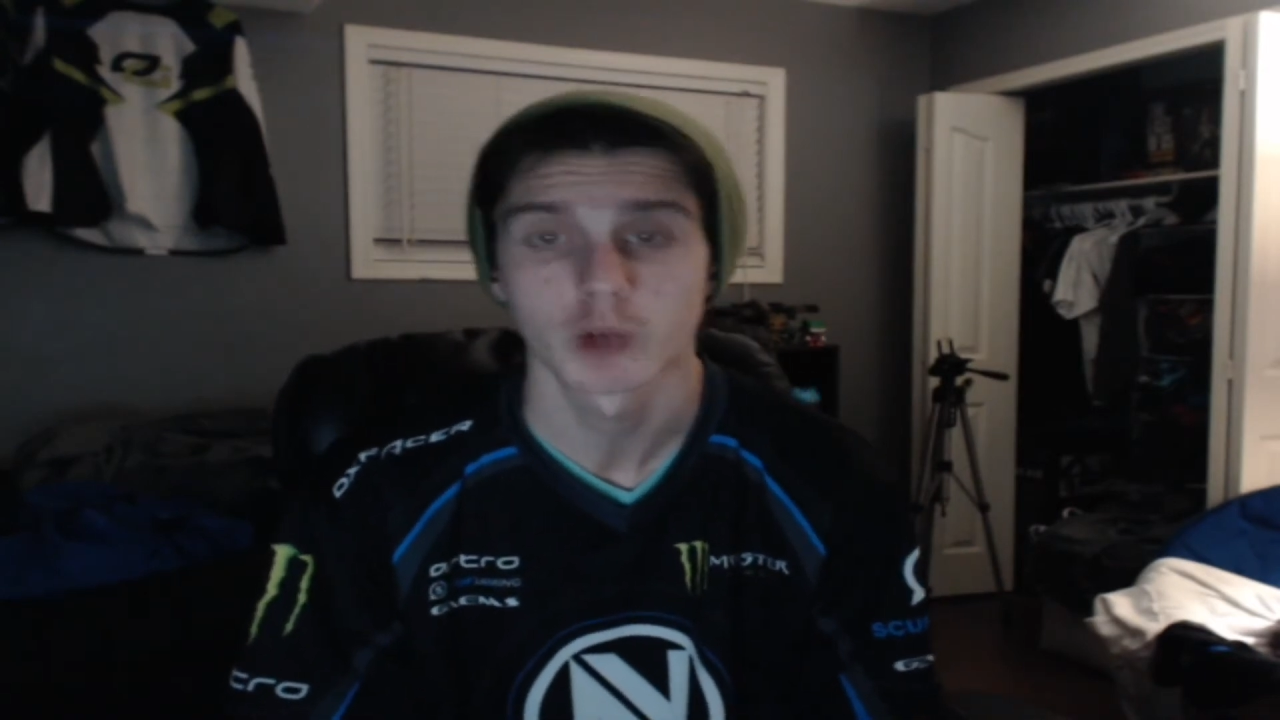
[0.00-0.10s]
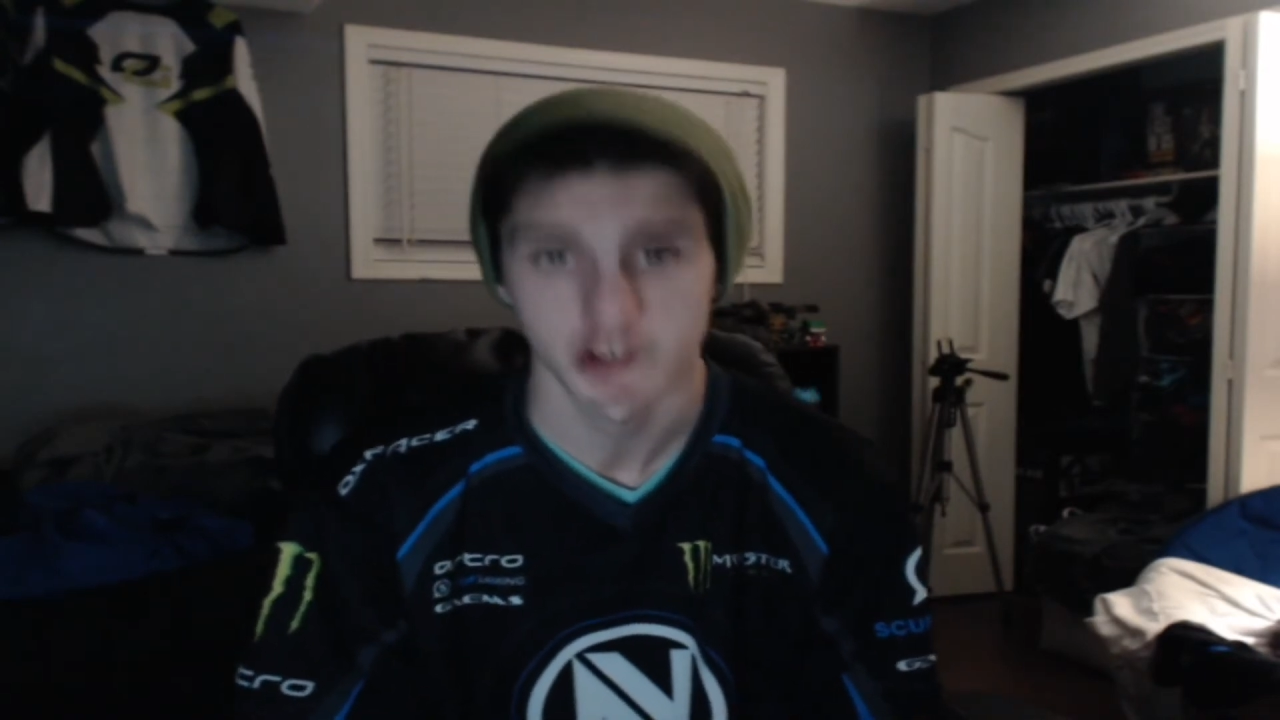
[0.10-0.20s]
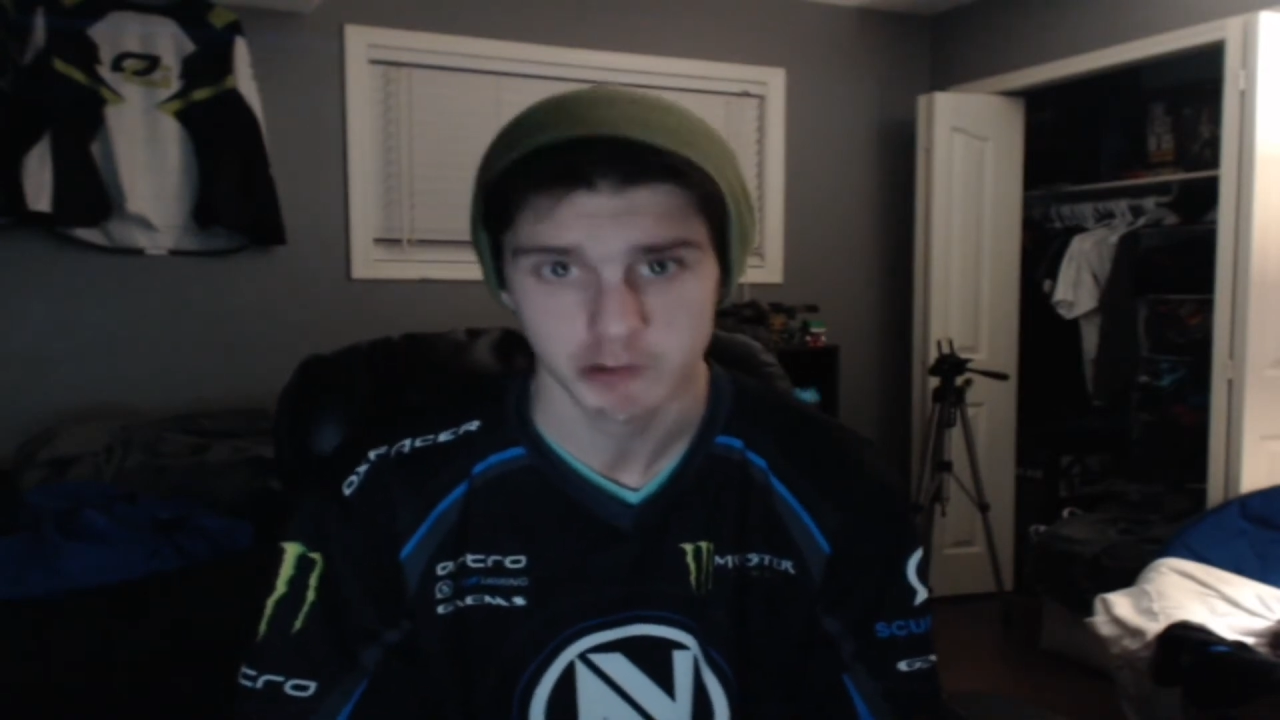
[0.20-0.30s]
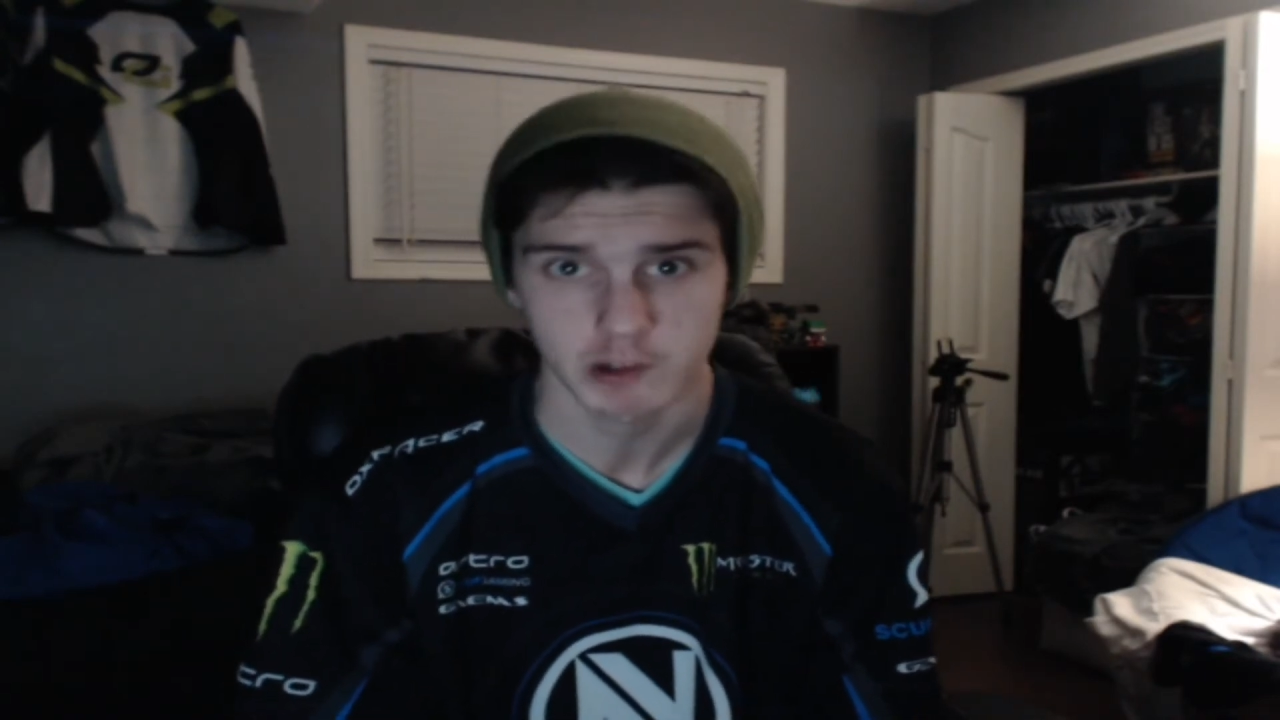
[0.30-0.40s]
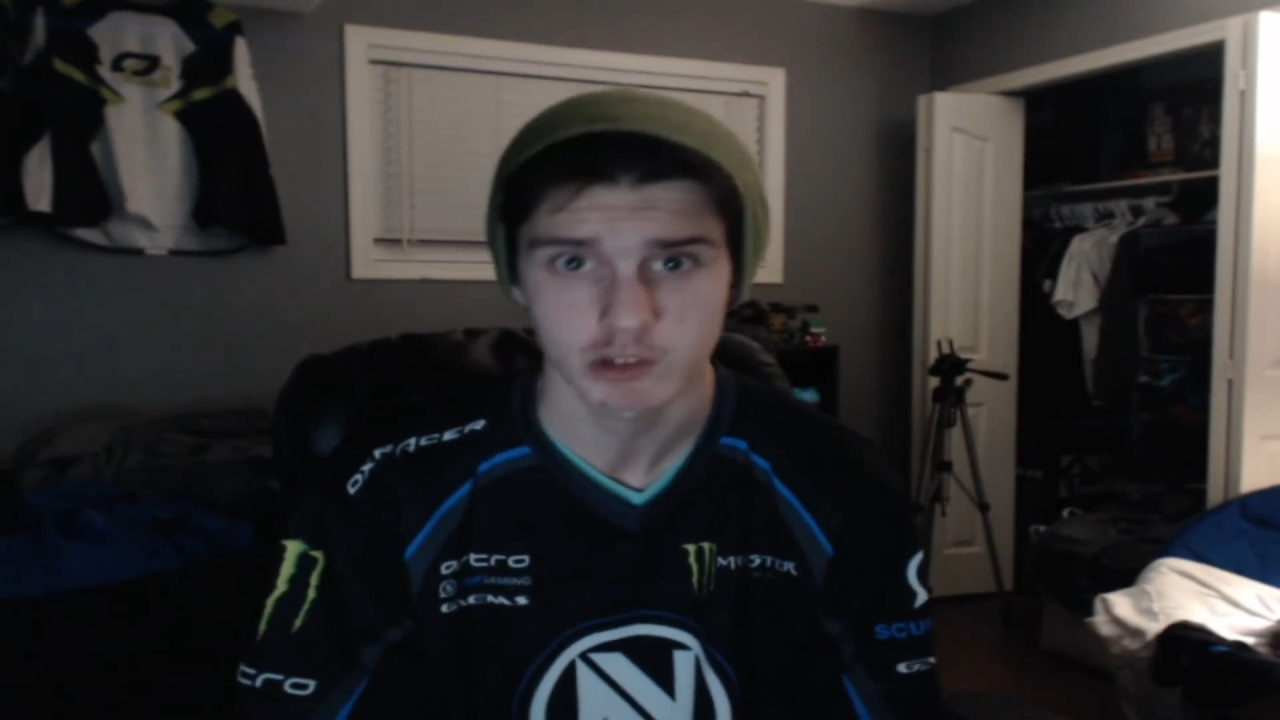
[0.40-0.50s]
a
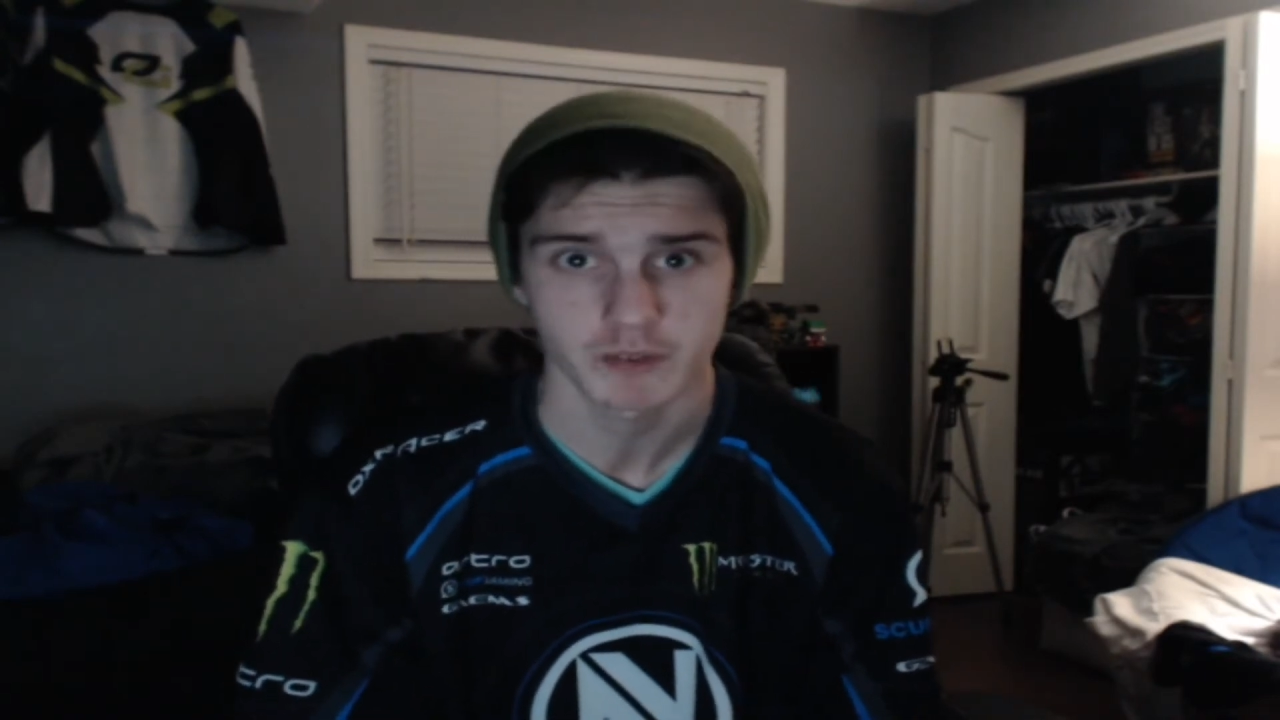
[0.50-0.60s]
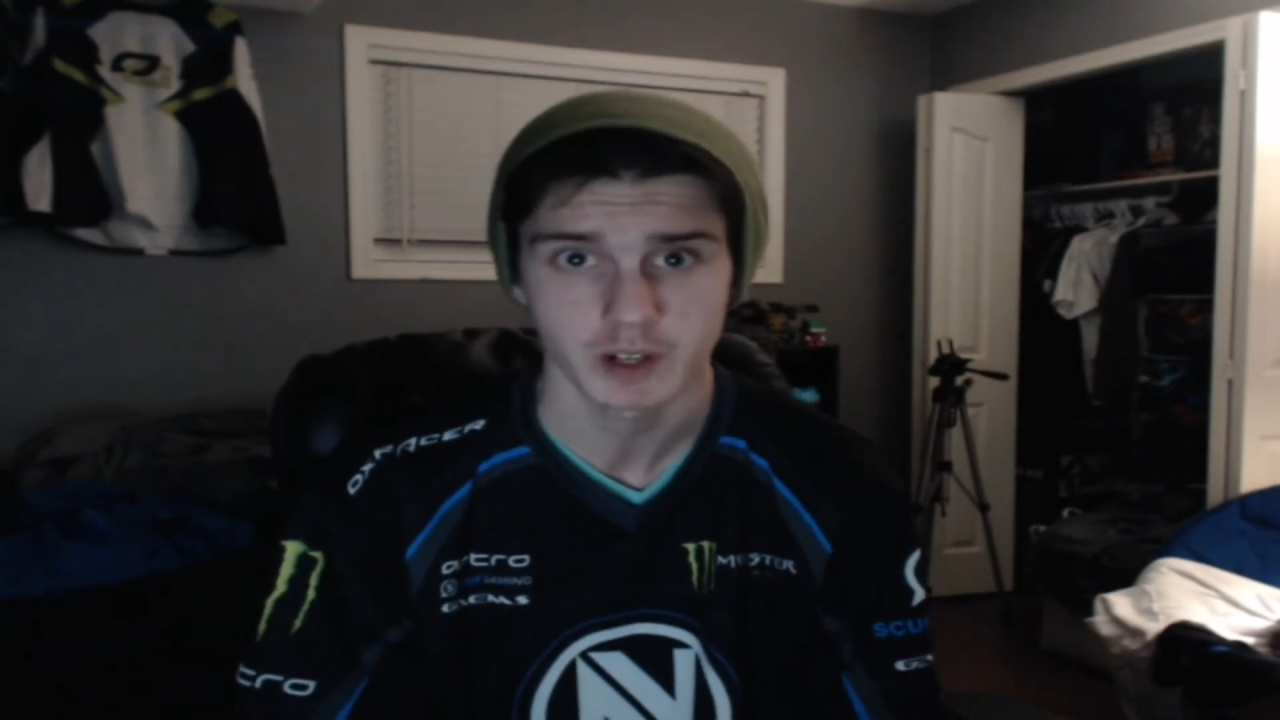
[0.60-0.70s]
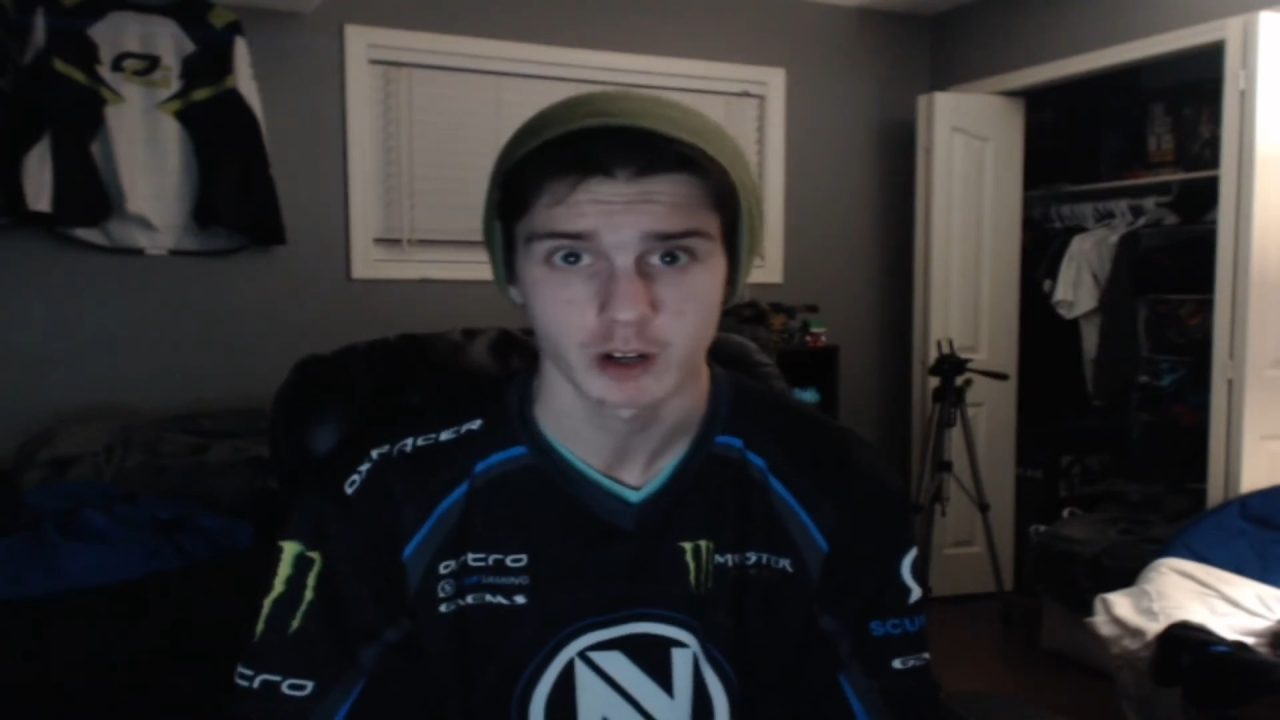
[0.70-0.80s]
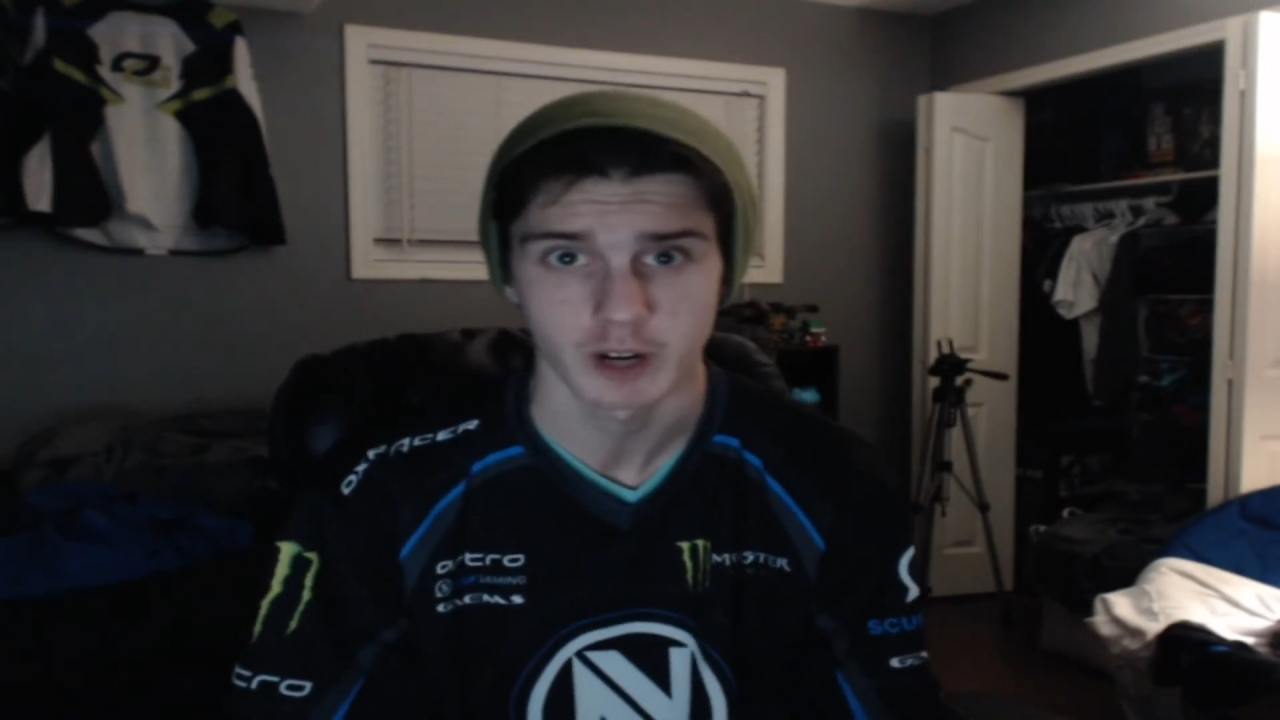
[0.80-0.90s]
special video